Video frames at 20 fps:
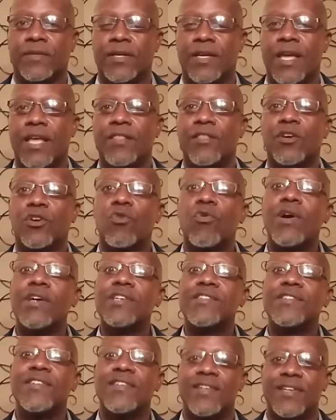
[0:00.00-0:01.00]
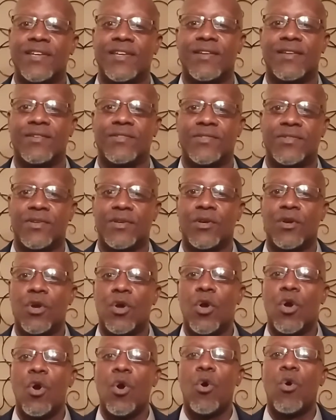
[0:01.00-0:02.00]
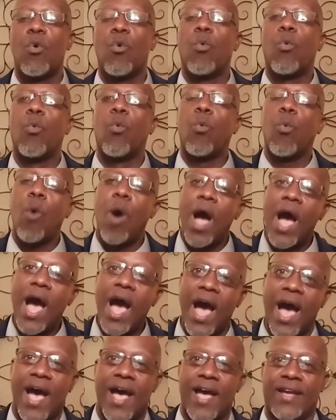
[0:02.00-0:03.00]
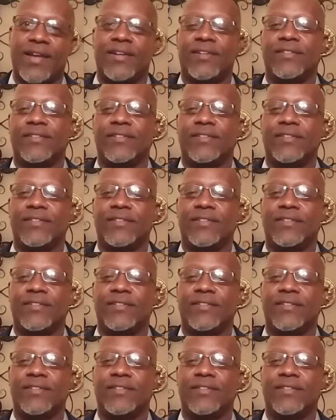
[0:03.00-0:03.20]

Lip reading: And the question is, why